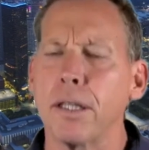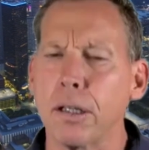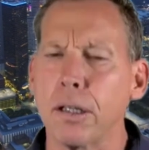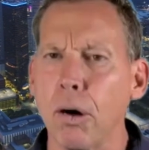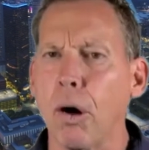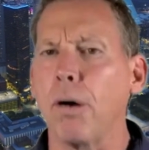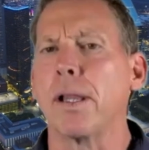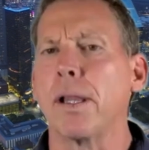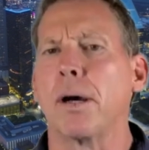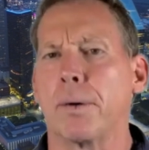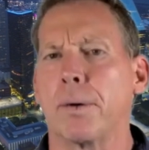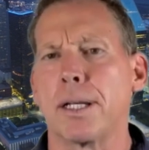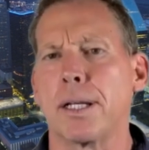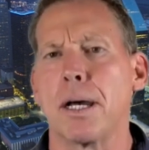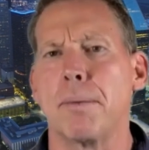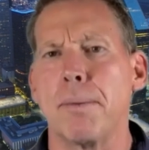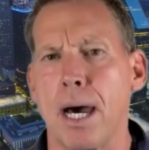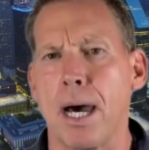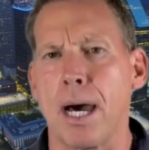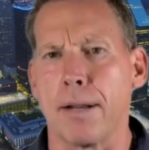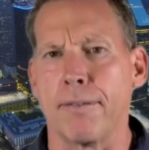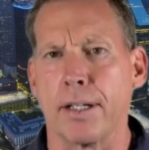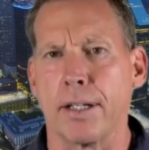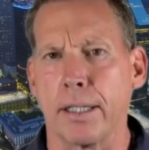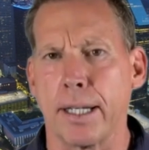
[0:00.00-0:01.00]
the goal that would come
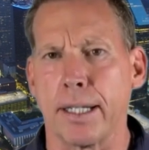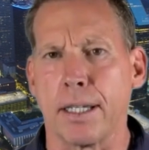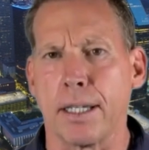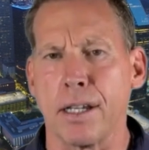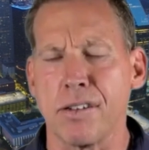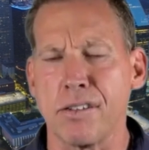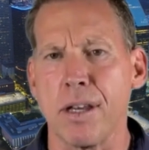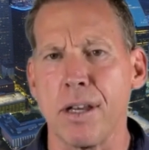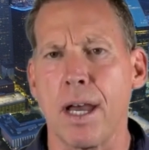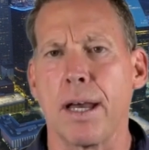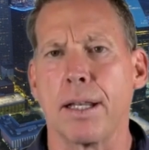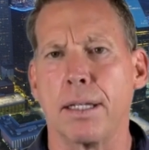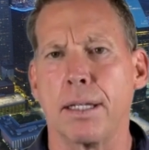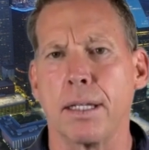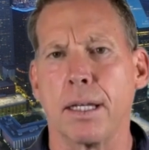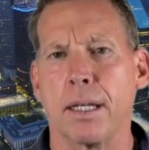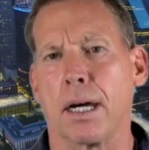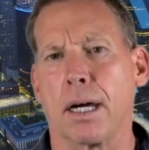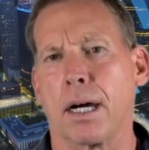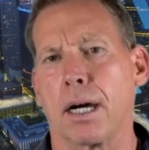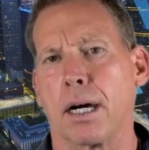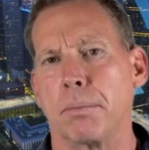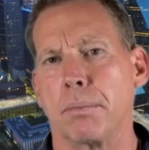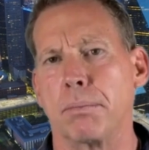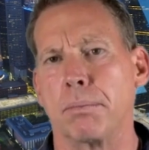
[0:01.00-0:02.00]
out of it, like you said,
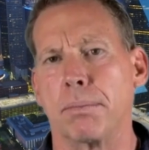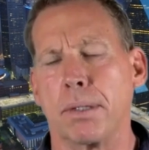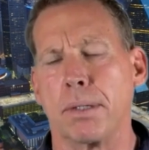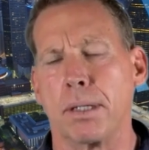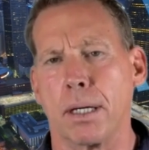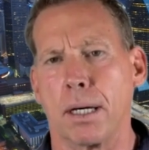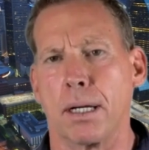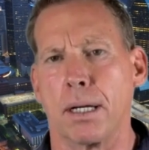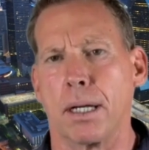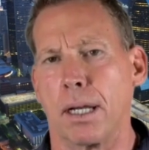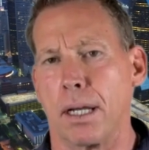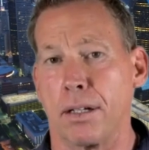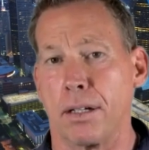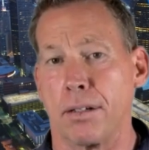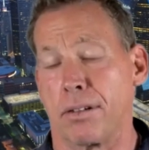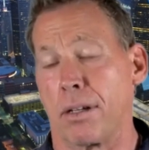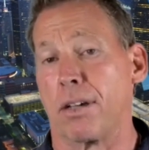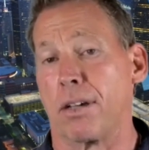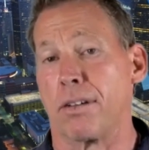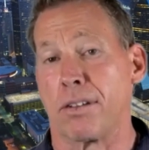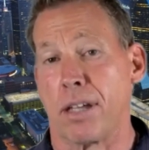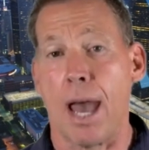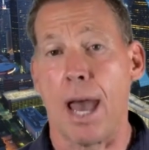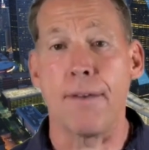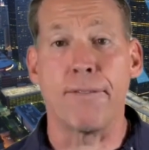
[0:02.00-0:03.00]

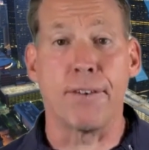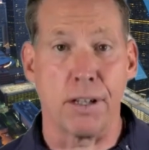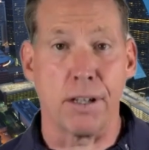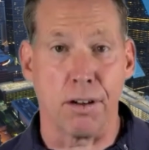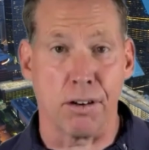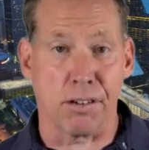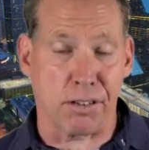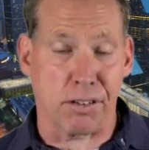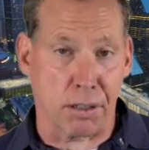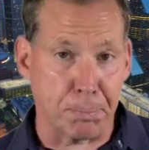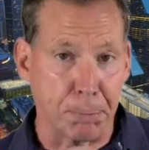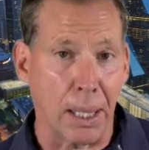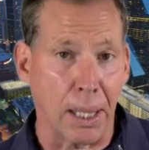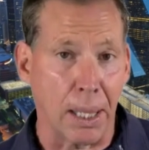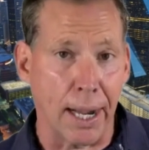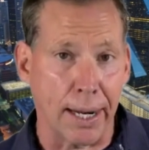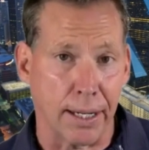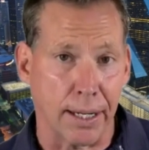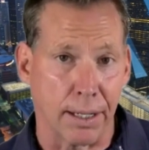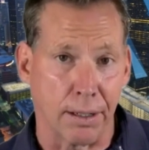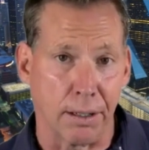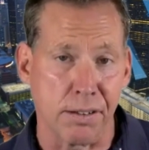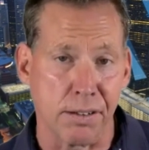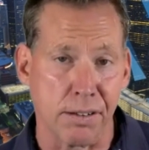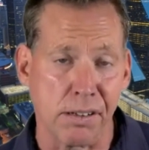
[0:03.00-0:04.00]
is having your
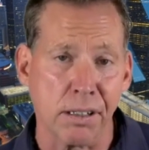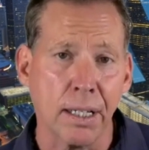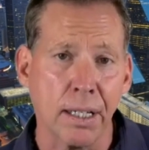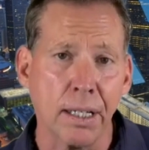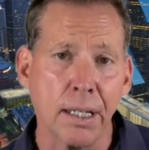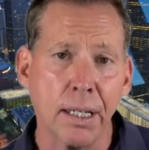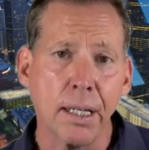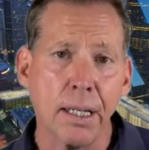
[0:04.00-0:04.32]
suppliers,